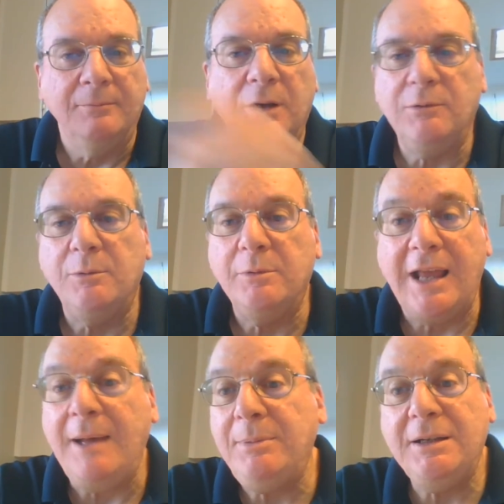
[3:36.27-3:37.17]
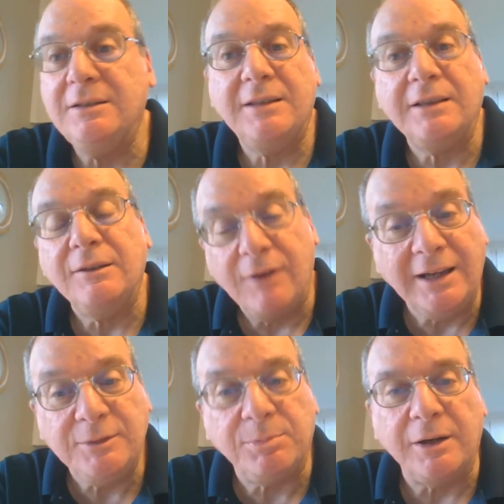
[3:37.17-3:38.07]
Well, what would happen is that the
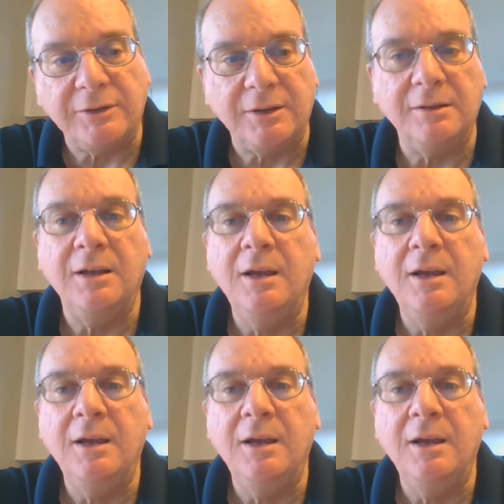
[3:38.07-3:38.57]
vice president,